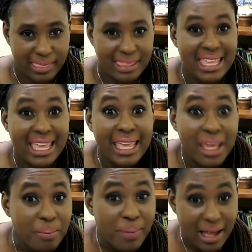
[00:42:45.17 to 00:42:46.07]
the
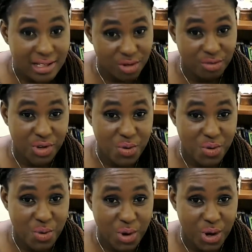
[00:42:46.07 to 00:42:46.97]
impact of your work